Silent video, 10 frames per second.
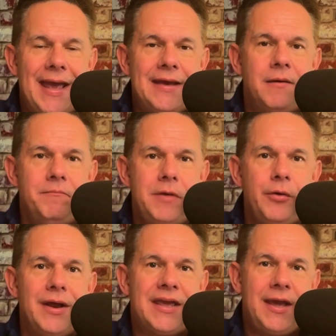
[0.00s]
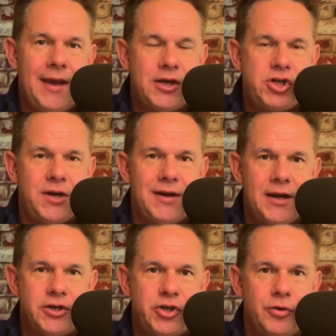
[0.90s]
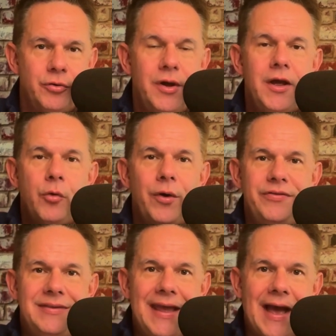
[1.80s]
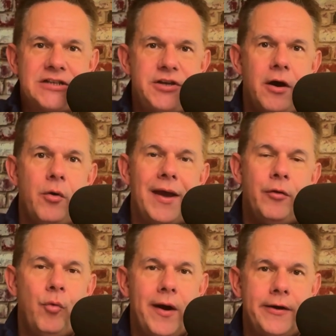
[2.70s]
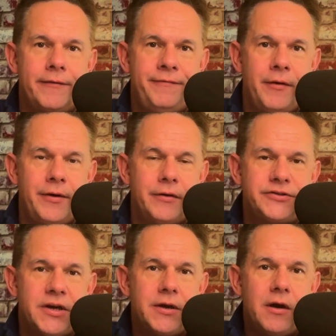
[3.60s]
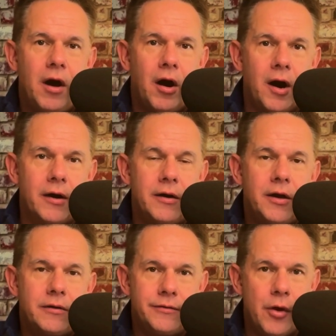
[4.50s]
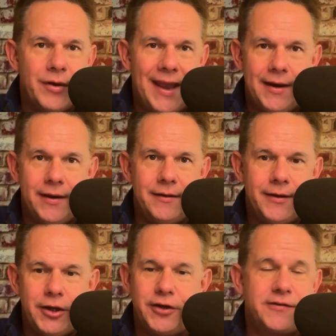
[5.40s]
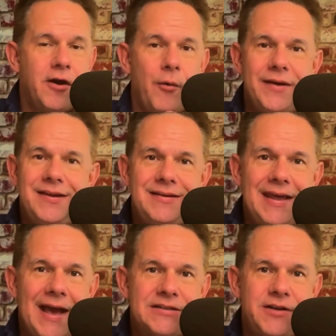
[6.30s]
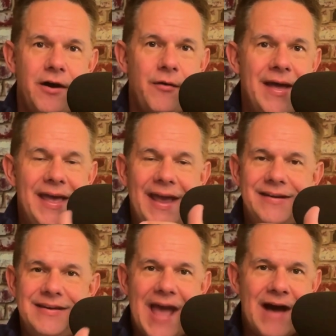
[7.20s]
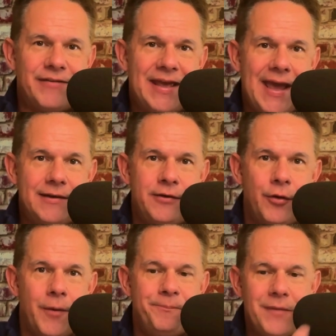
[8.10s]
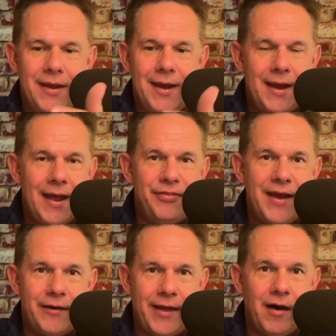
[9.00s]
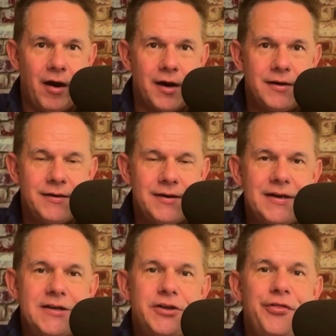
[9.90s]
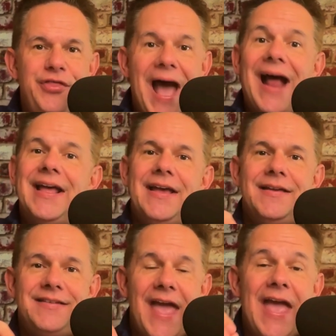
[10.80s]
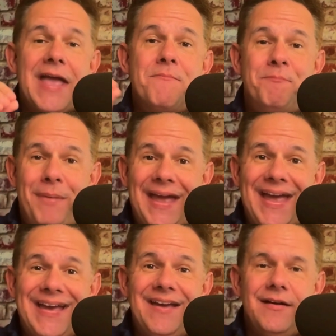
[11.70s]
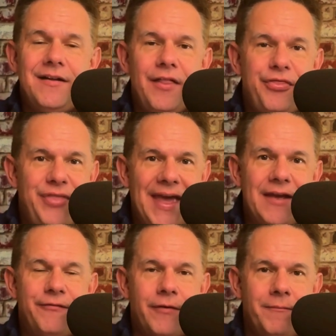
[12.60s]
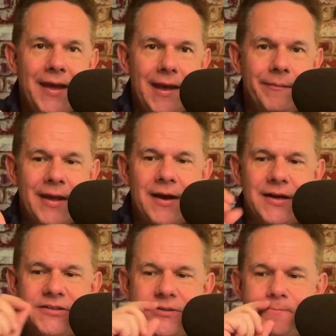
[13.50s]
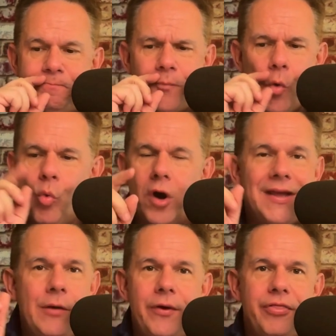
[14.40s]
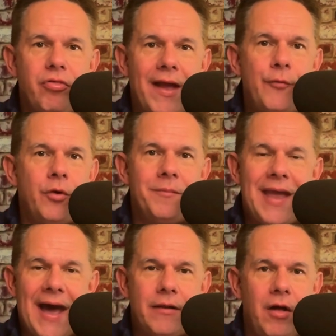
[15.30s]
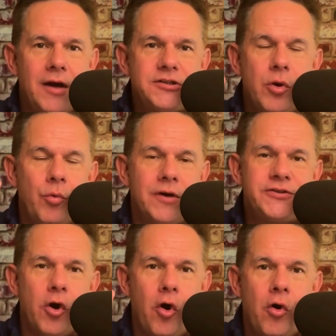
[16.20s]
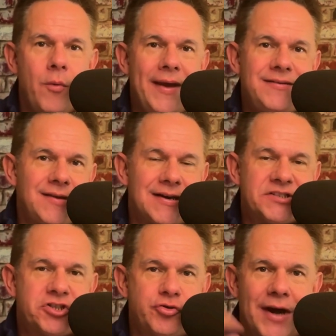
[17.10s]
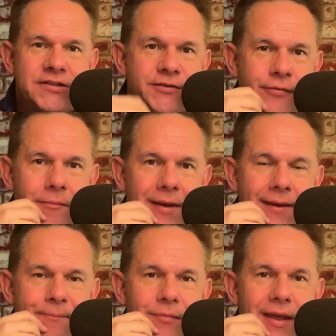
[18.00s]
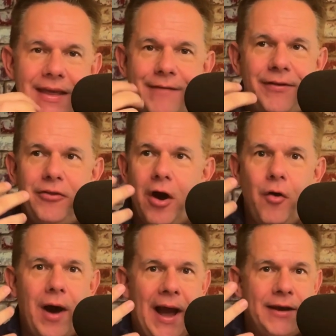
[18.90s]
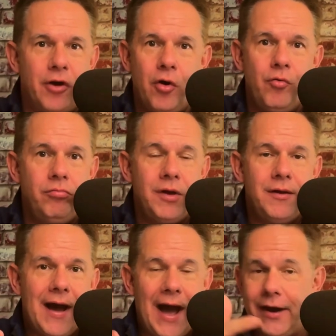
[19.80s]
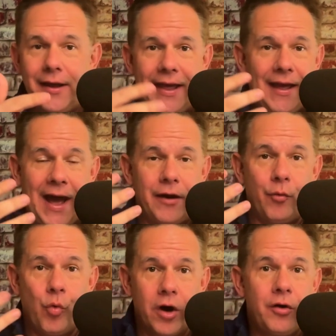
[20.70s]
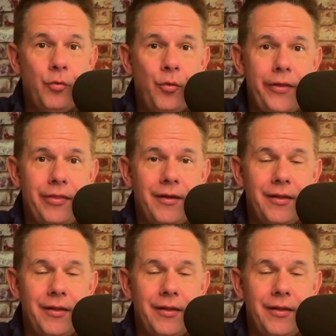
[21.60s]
a communication issue with DxO and where your photos are located. You just go into DxO and navigate to them, and there they are. So that is a big thing for me, because working with Lightroom catalogs was always a stress for me. Even though I know how to work with